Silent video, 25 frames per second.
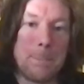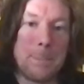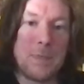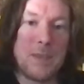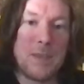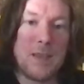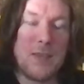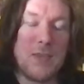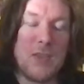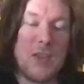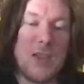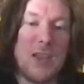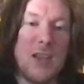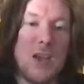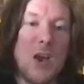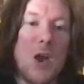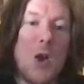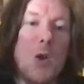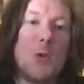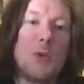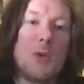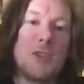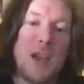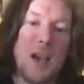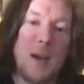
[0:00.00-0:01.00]
the
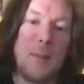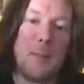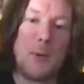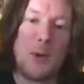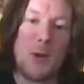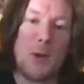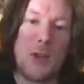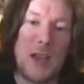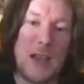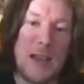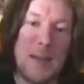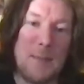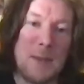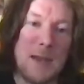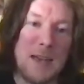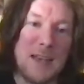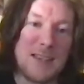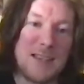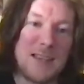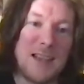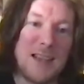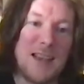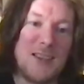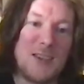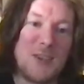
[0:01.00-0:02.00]
old couple that he
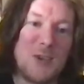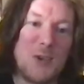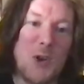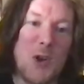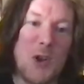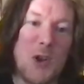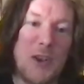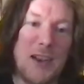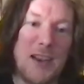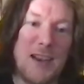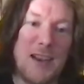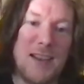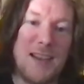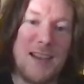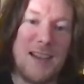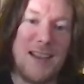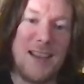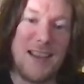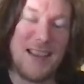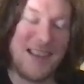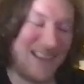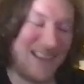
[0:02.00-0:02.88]
meets later on in the...